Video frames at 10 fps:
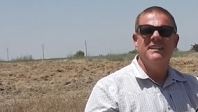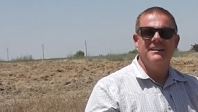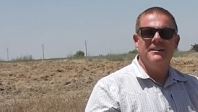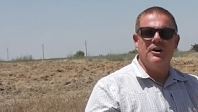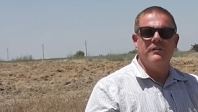
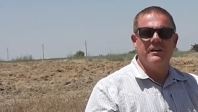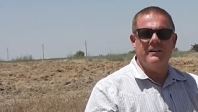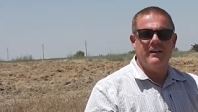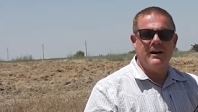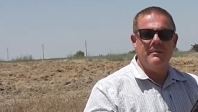Yep. Go over to
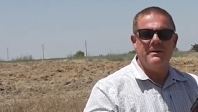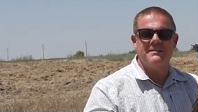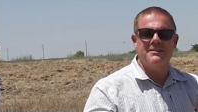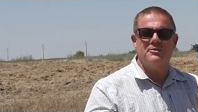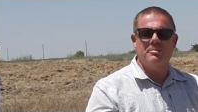the Comedy
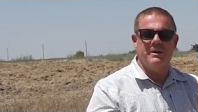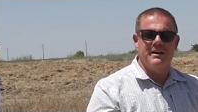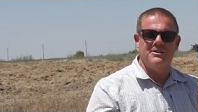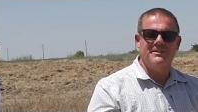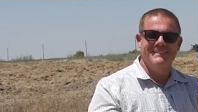Central
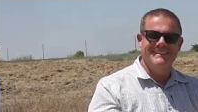page.